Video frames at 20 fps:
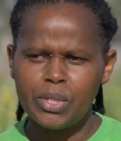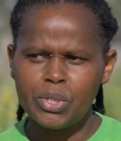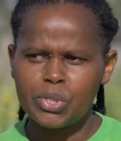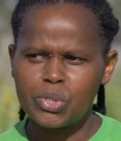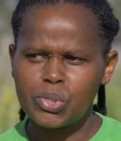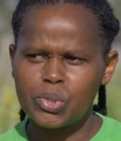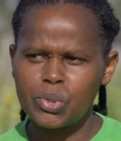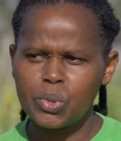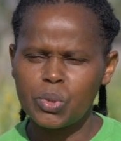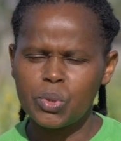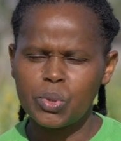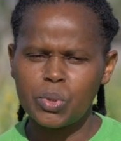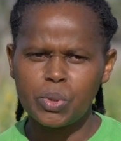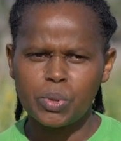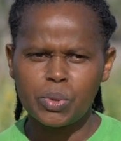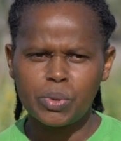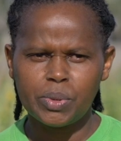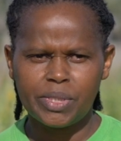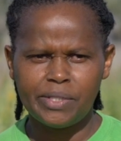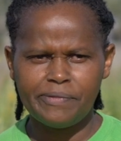
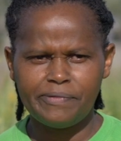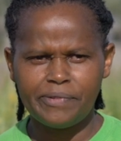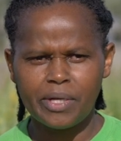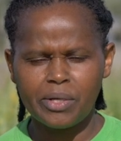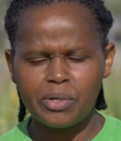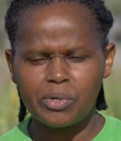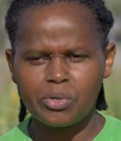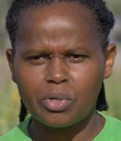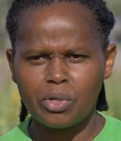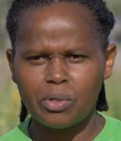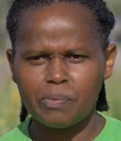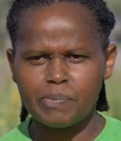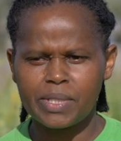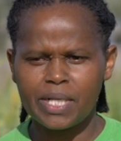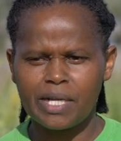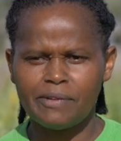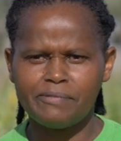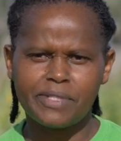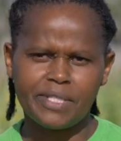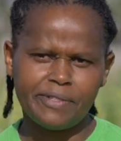So different crops
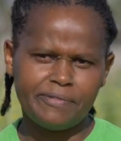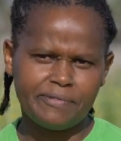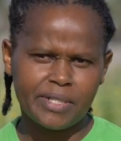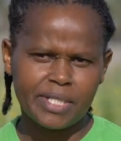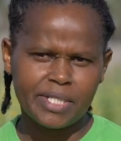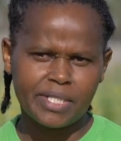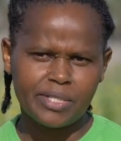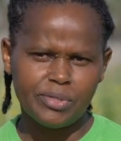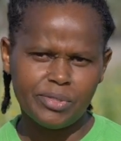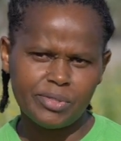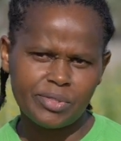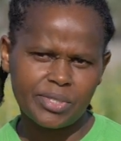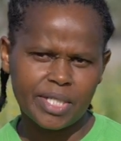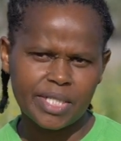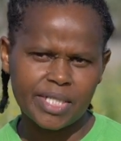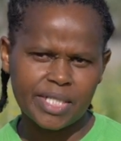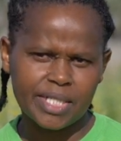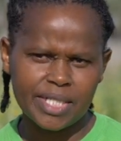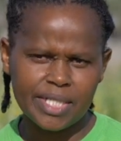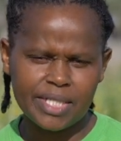have different
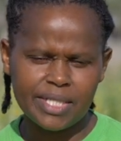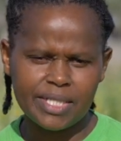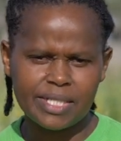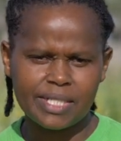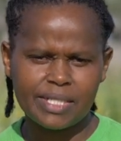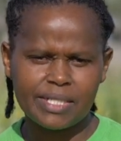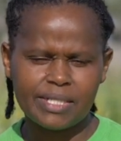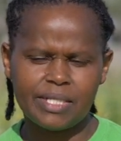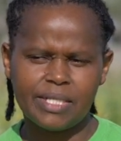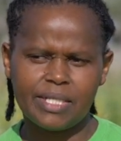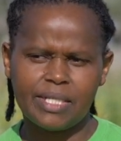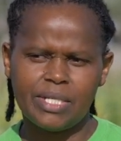nutrient needs.